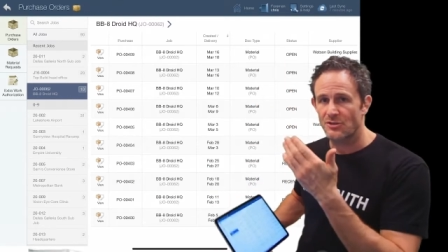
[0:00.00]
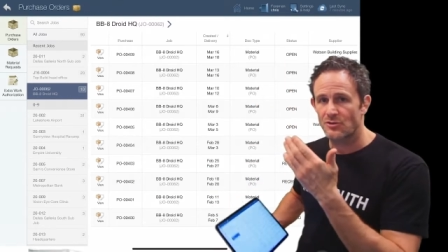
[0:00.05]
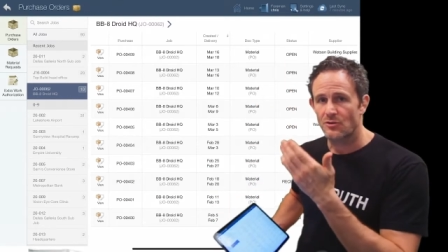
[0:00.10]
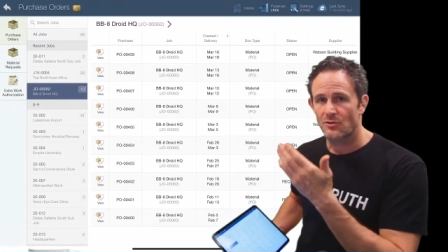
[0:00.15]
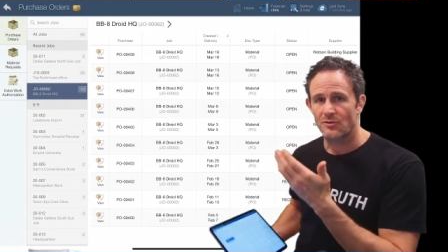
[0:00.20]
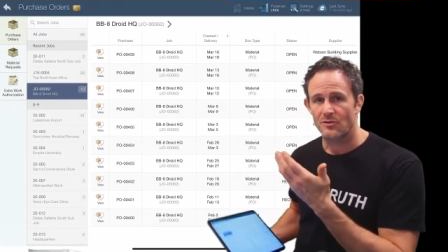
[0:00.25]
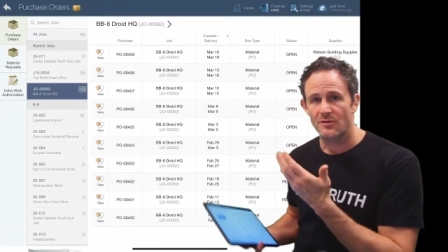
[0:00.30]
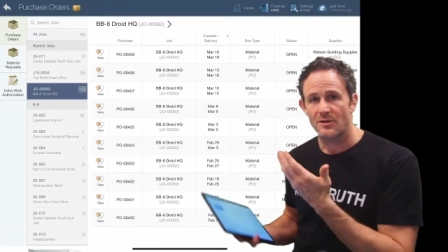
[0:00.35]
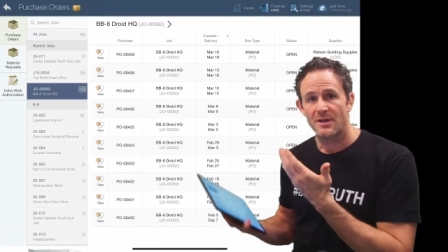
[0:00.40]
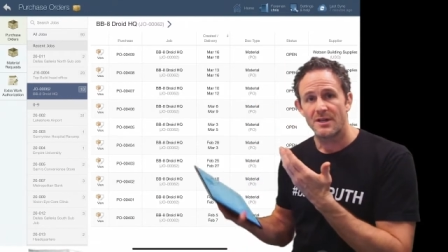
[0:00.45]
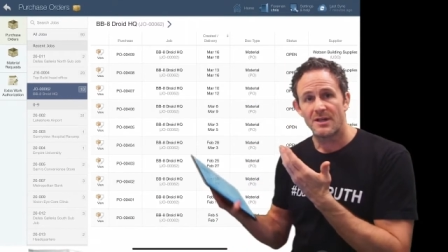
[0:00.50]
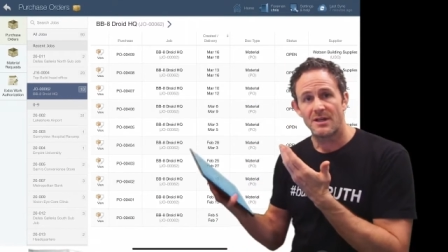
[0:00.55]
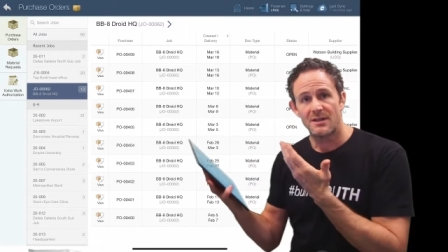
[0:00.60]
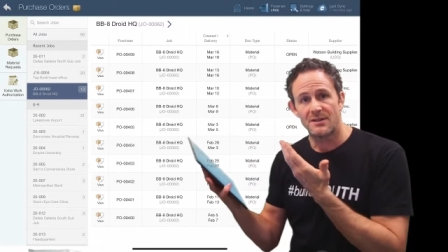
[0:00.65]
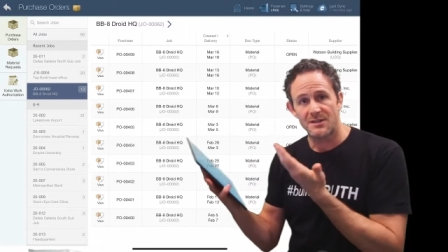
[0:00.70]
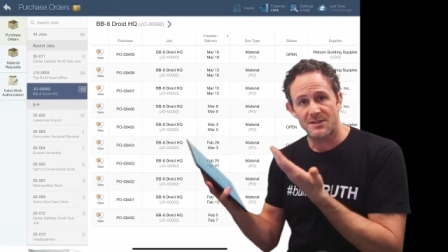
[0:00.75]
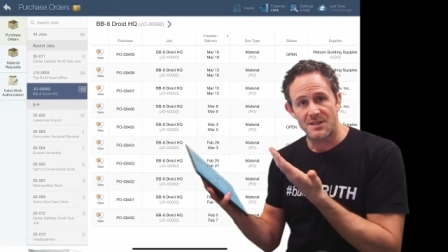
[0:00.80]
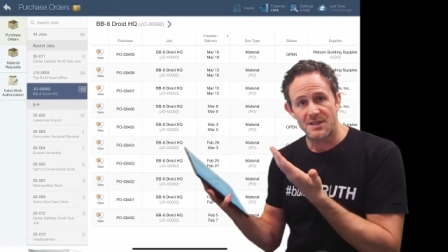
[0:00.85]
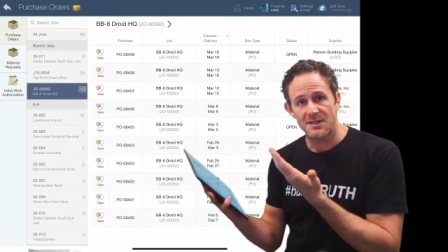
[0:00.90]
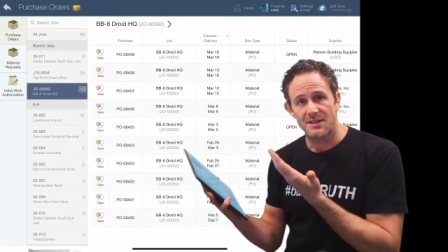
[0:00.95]
order and the
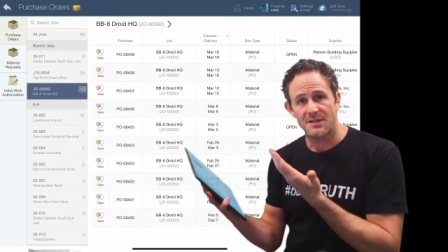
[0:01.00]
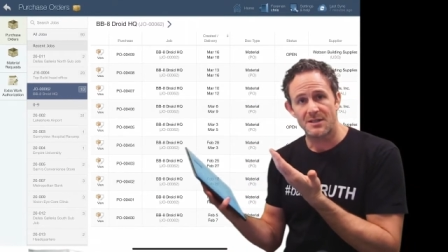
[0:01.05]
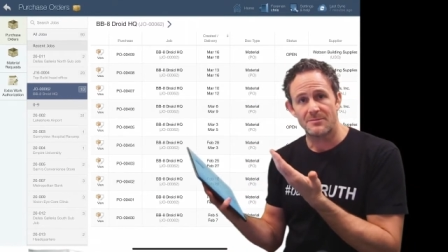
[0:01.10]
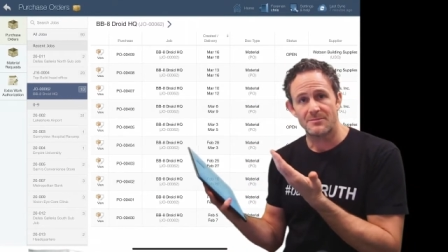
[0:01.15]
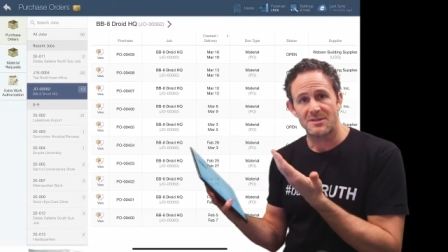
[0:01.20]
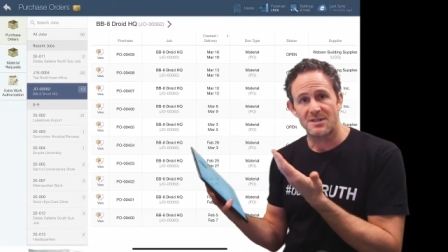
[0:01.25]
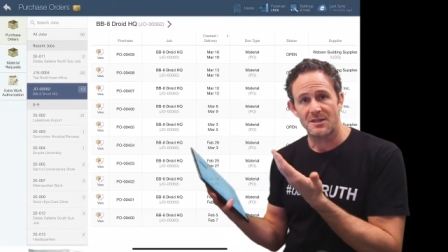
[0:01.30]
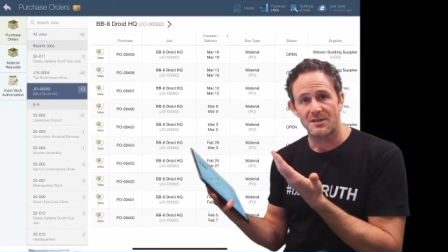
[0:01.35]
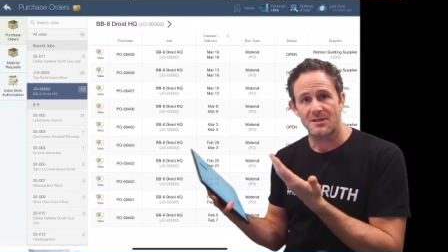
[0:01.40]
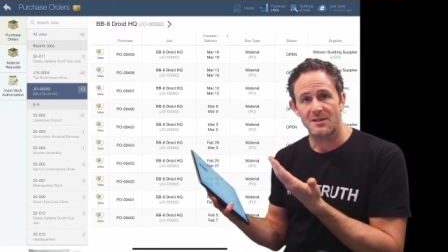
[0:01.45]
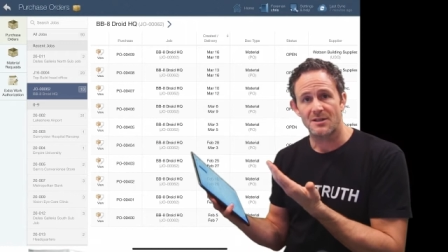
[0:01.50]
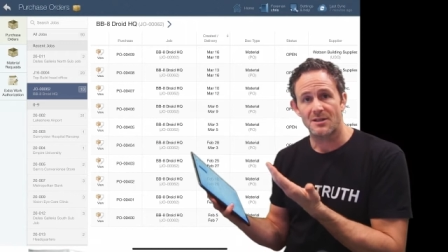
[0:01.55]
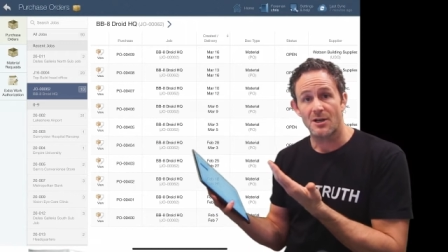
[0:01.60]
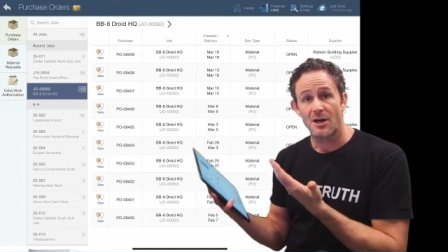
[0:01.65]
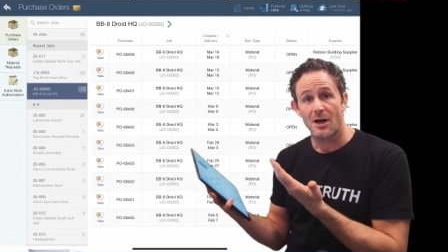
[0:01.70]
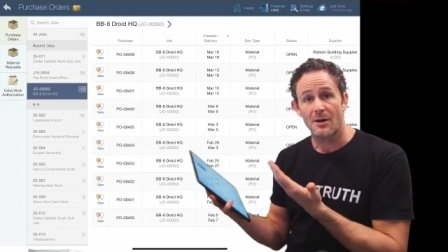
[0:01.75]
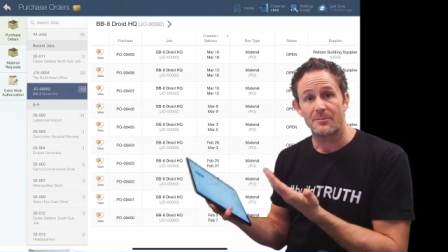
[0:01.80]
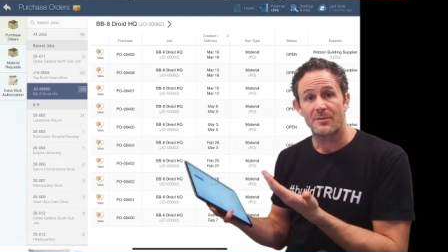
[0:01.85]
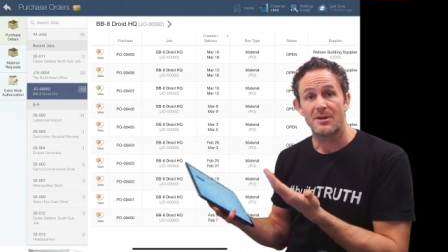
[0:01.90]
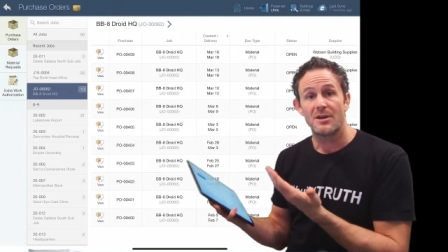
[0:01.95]
T&M ticket
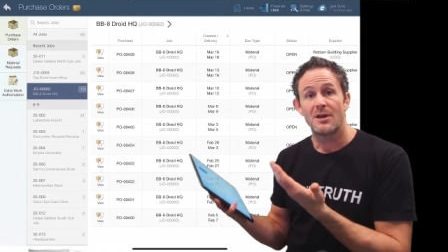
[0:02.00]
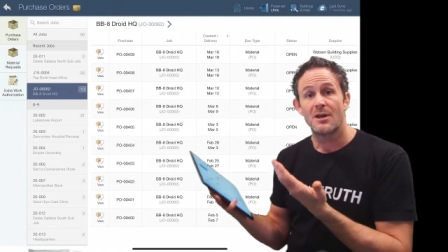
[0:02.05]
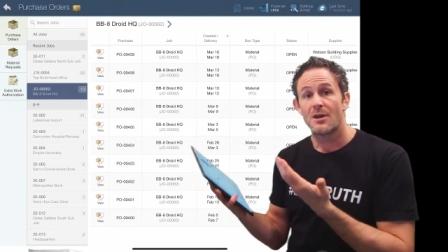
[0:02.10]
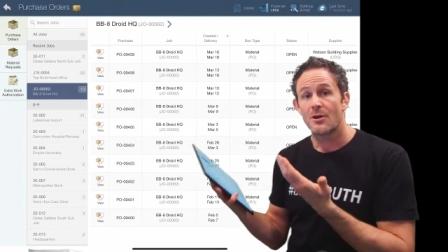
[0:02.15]
copy